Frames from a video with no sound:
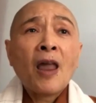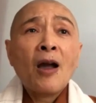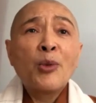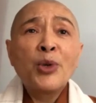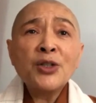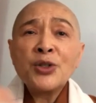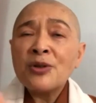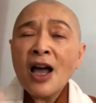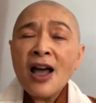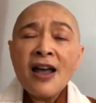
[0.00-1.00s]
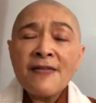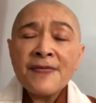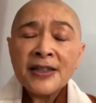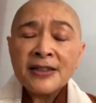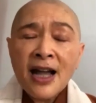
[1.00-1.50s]
we do not have
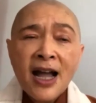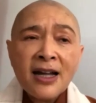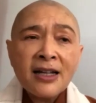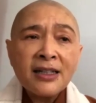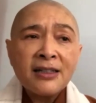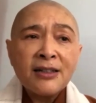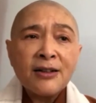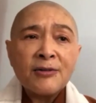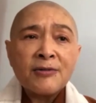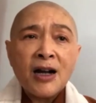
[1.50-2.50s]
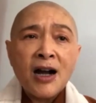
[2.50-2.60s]
that, you know,